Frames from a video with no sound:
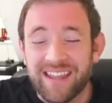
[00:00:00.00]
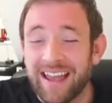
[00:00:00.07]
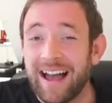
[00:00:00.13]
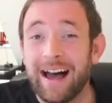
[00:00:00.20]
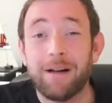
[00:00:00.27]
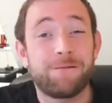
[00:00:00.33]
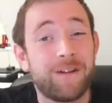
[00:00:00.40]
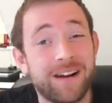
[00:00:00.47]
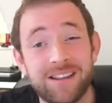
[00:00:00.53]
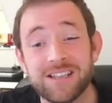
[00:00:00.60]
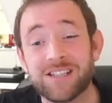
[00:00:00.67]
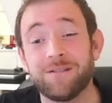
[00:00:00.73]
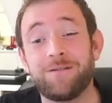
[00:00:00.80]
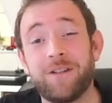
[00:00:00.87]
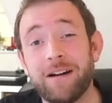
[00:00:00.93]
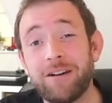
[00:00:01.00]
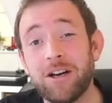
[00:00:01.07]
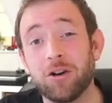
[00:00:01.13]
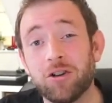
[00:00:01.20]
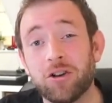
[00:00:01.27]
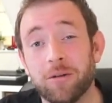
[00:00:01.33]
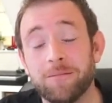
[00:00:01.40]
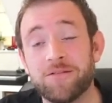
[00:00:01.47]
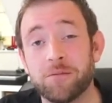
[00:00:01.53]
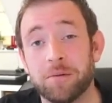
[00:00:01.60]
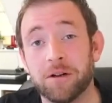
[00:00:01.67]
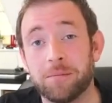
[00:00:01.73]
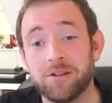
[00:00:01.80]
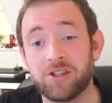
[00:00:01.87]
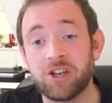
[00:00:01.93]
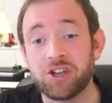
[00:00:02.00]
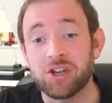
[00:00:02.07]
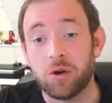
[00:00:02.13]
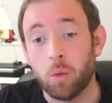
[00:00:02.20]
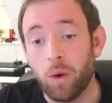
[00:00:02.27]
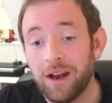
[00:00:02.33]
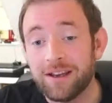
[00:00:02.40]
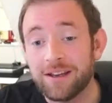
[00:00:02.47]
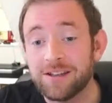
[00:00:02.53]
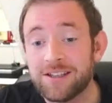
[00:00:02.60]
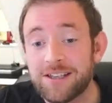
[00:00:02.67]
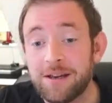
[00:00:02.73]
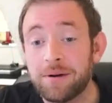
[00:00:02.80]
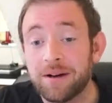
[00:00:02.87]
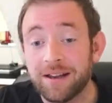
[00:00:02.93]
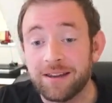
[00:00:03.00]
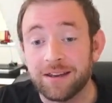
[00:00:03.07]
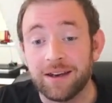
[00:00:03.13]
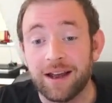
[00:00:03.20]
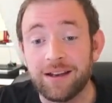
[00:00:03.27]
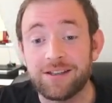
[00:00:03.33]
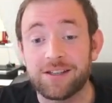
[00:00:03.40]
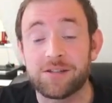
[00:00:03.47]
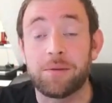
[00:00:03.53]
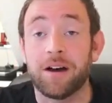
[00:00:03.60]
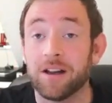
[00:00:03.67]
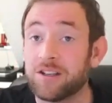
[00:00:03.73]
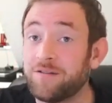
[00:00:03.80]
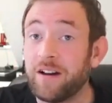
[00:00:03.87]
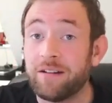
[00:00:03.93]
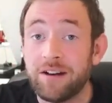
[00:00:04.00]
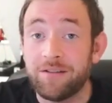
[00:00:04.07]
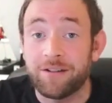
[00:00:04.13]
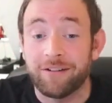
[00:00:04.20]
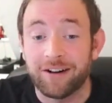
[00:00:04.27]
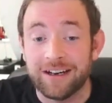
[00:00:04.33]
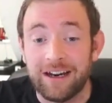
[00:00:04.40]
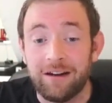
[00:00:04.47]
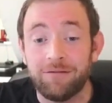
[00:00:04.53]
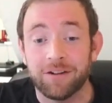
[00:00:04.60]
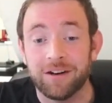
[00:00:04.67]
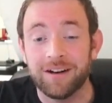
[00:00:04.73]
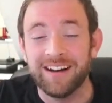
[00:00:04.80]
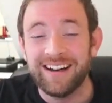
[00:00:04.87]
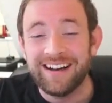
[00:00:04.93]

I find this a very uncomfortable position. Well, you can see by the analysis bar, it's very, very even.